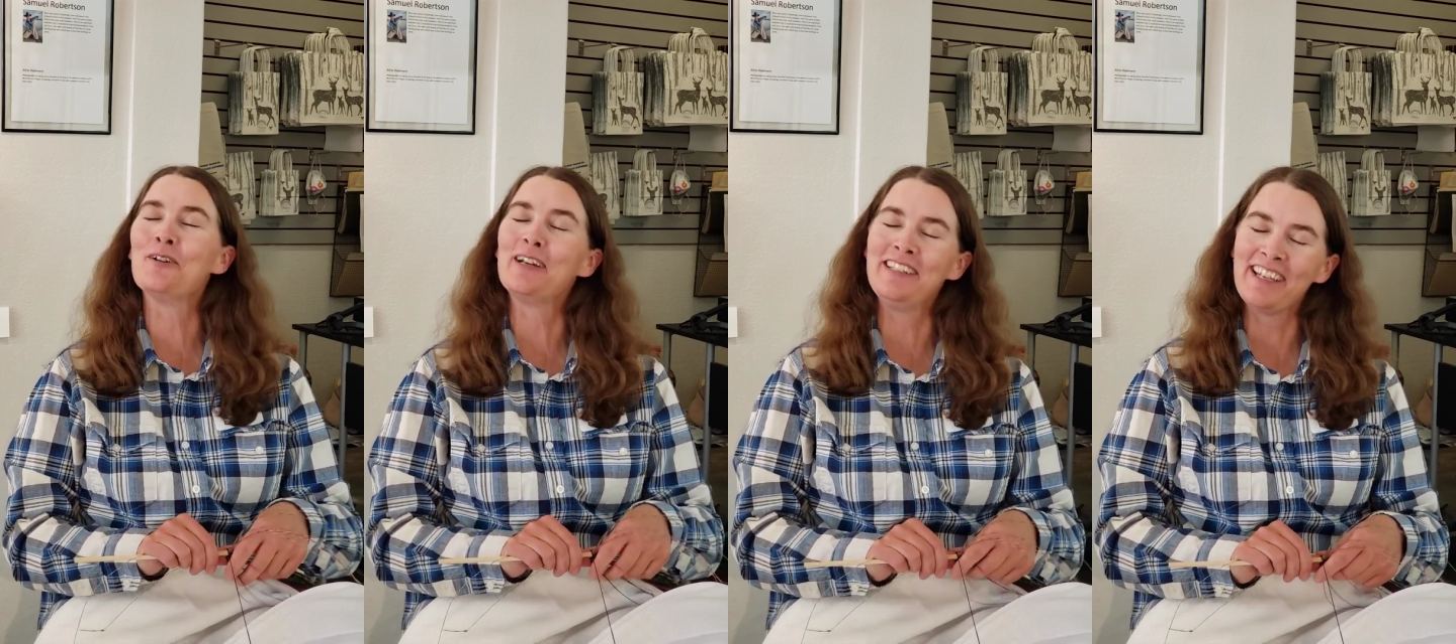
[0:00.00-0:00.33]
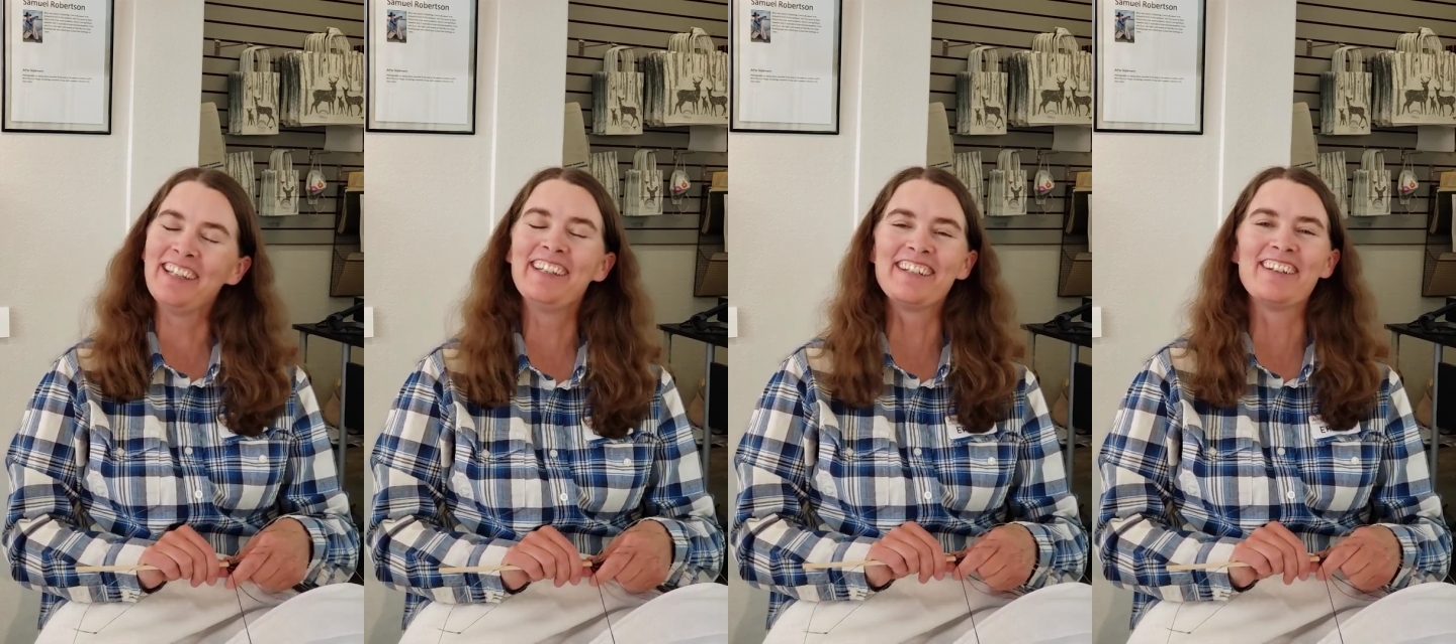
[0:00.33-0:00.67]
I
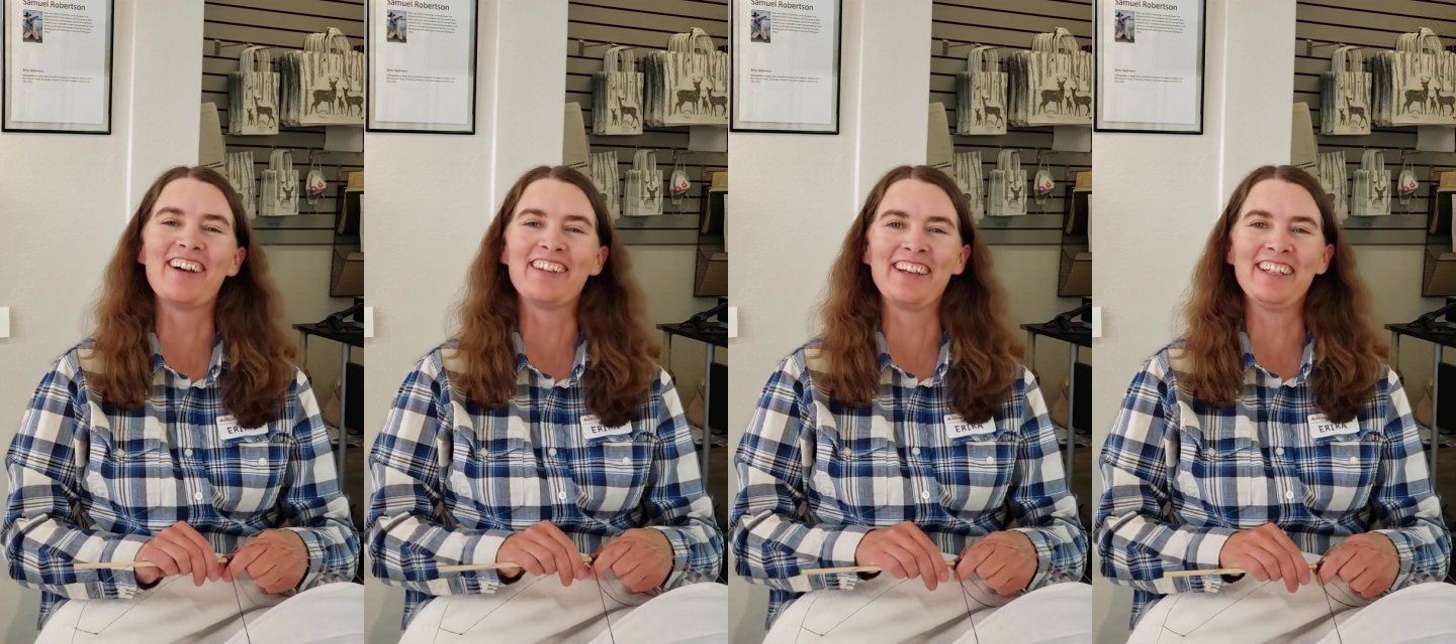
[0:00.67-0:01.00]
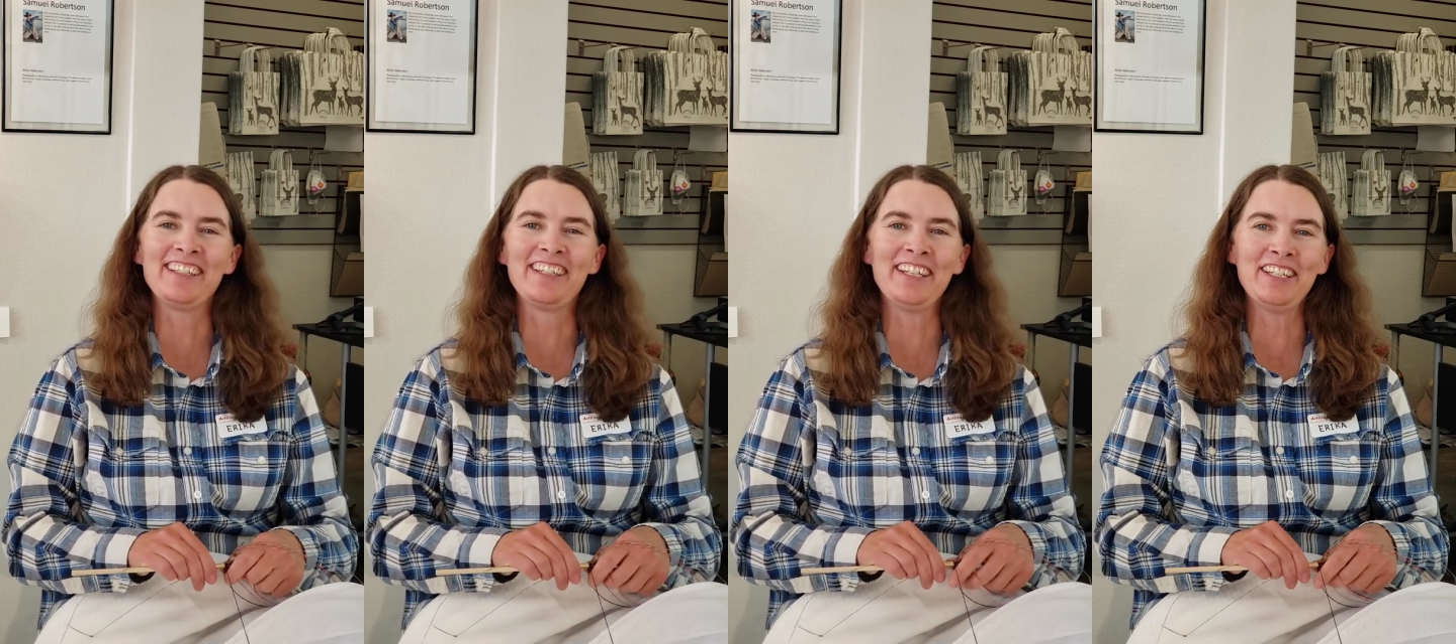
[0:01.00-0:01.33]
tend to not
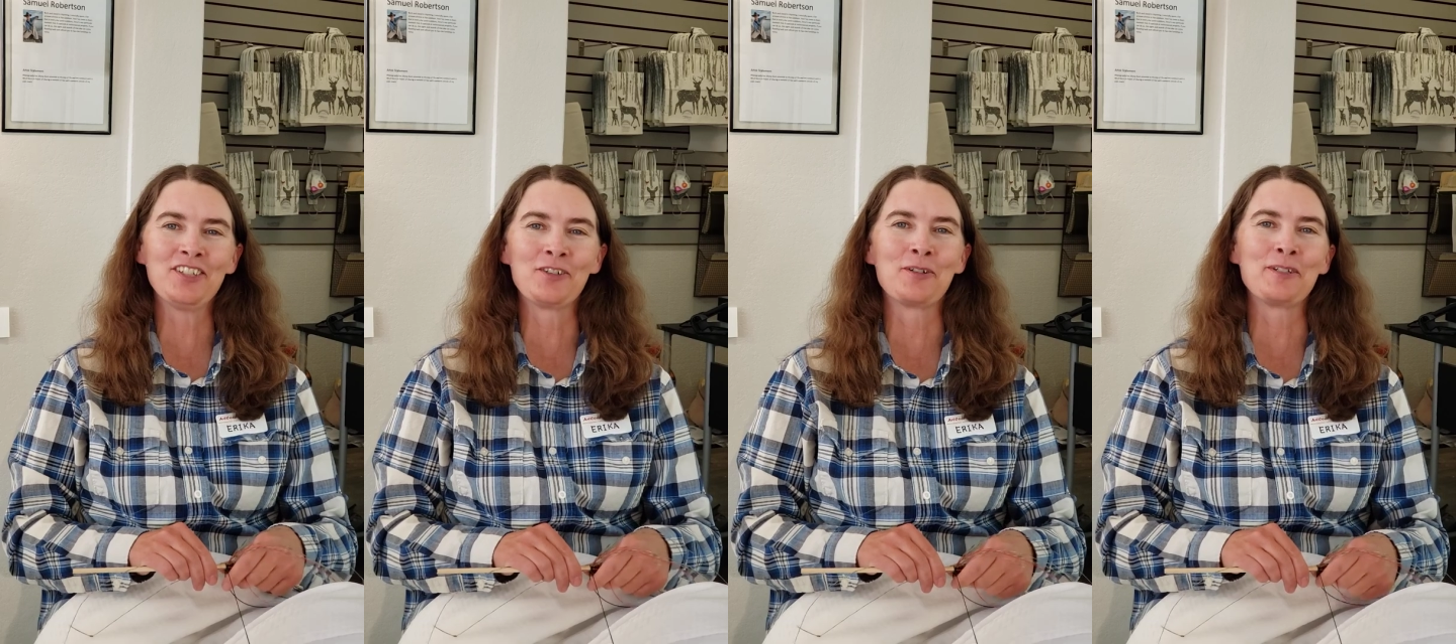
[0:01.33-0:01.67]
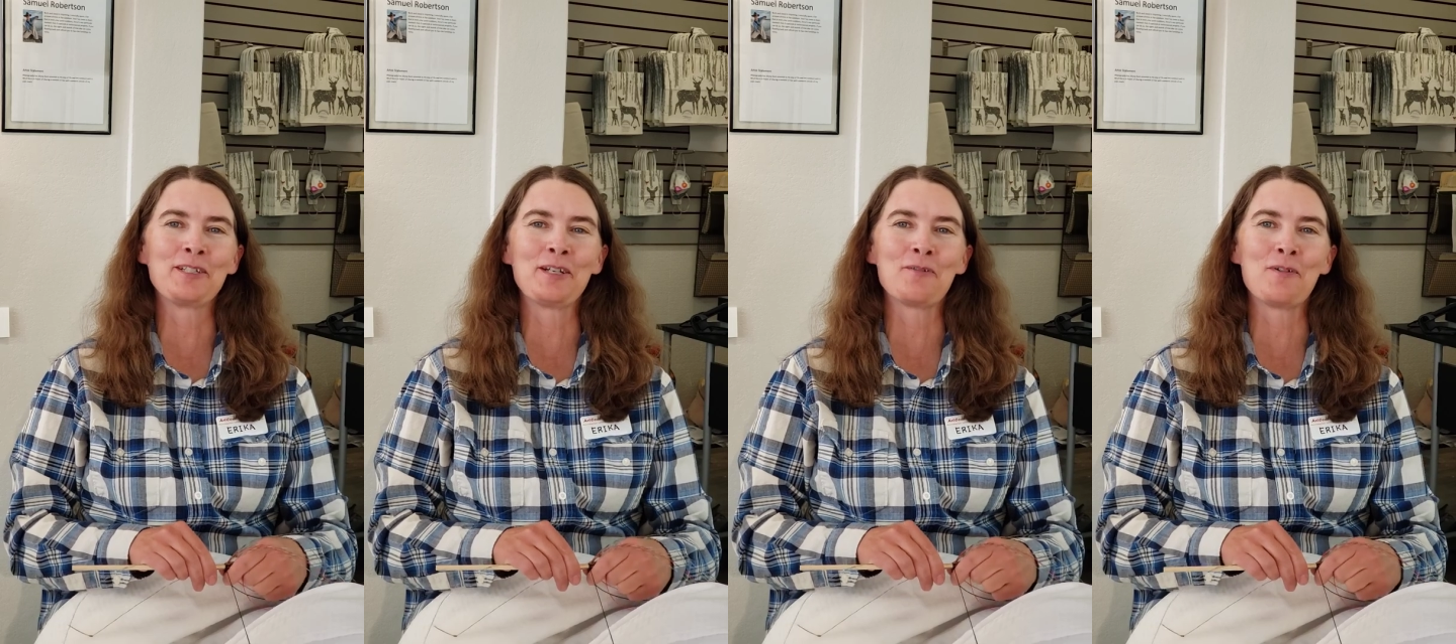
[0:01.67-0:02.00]
like to hitch
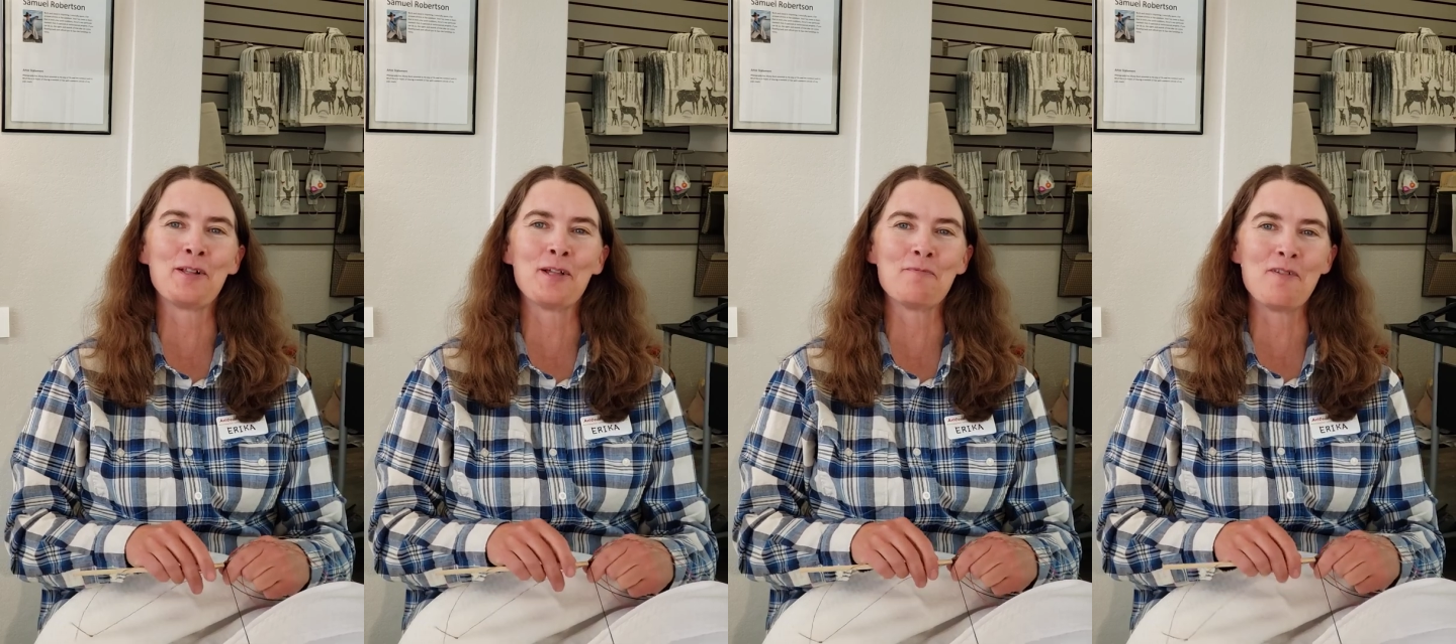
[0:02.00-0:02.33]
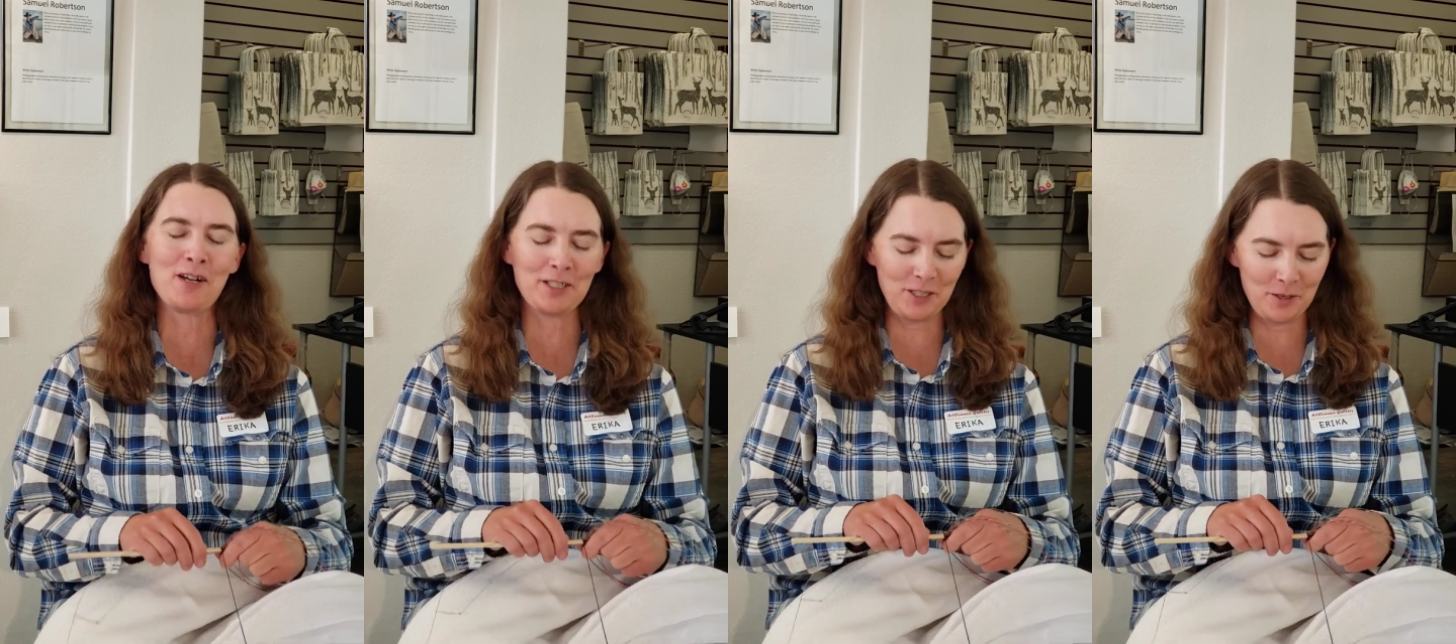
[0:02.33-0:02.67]
horsehair while I'm
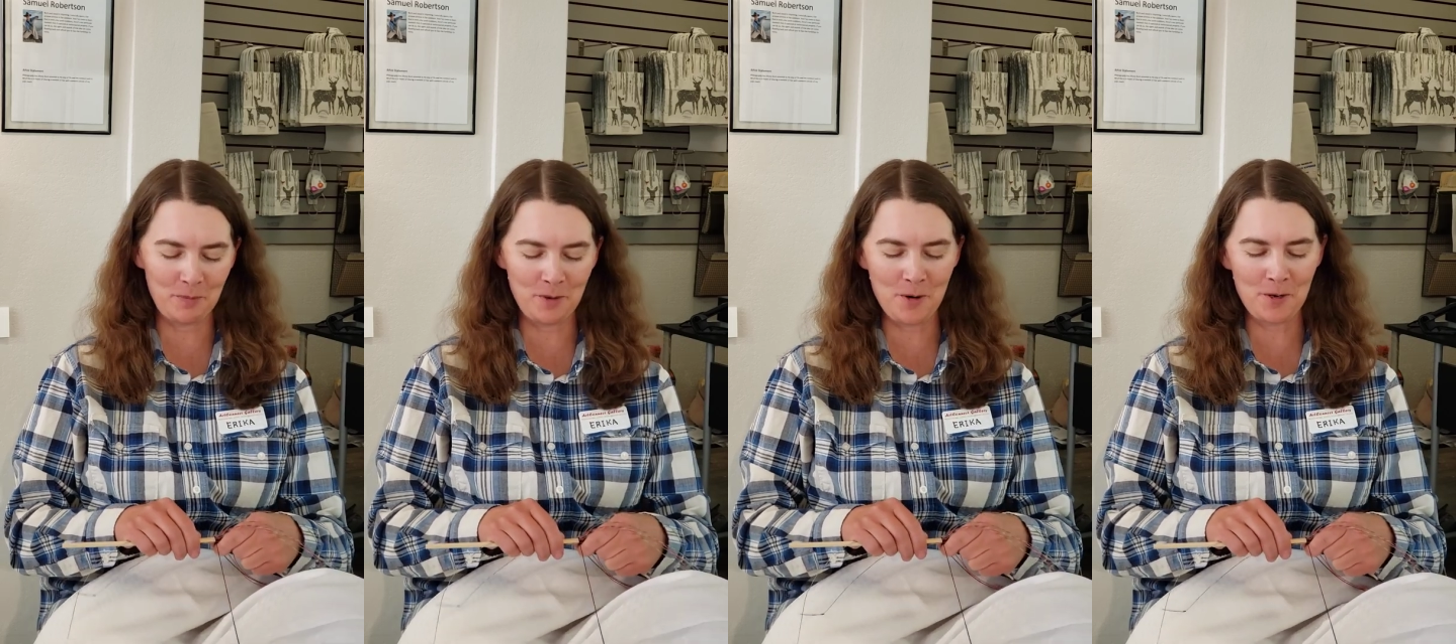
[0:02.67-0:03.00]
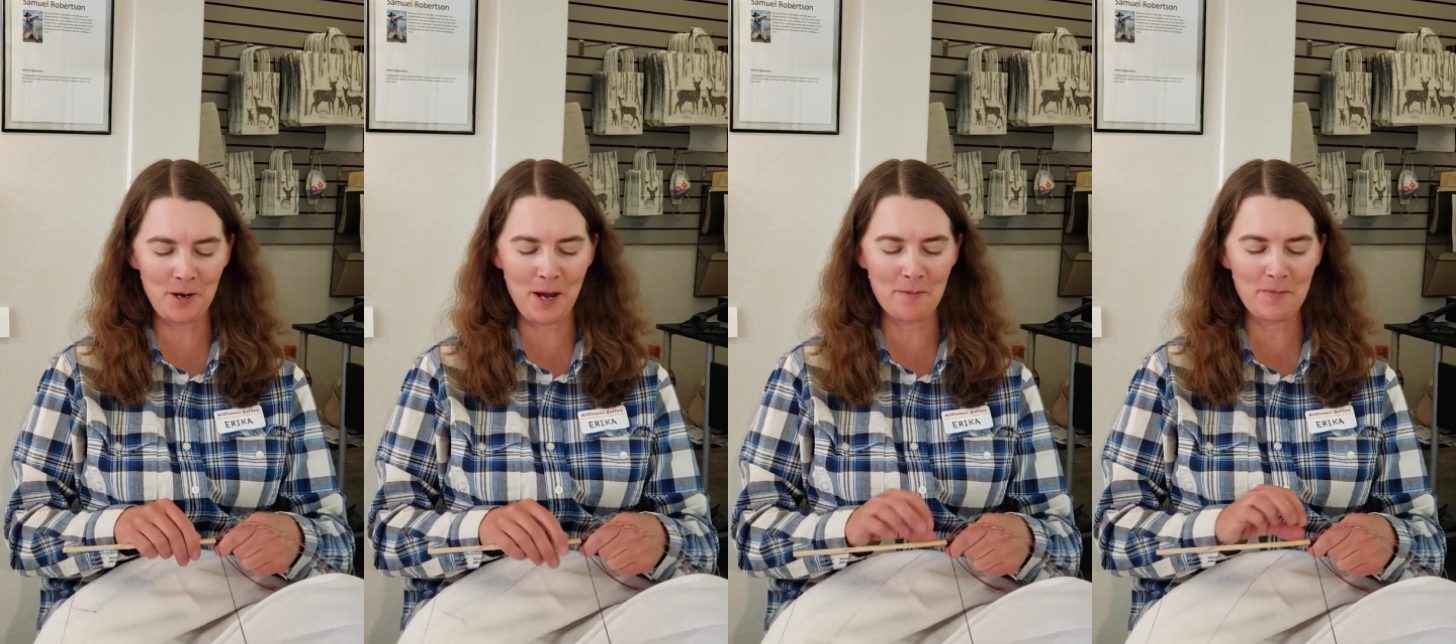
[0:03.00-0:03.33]
watching the
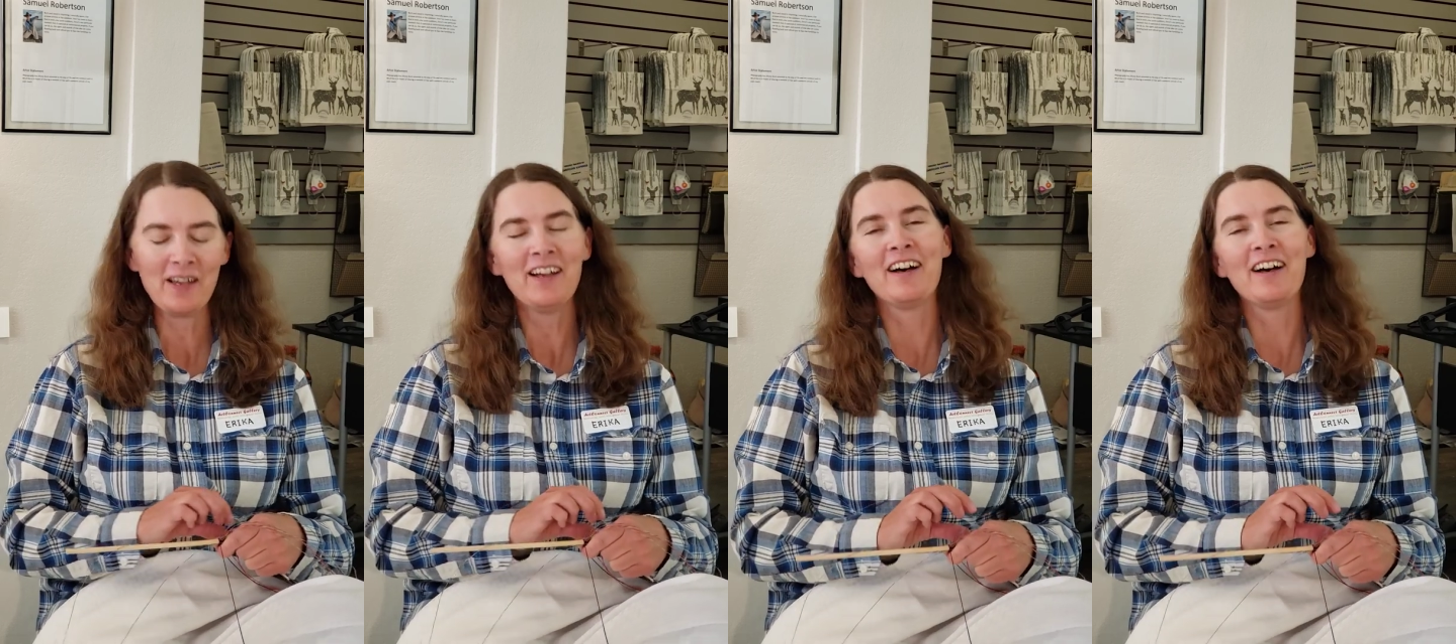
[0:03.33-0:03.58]
program.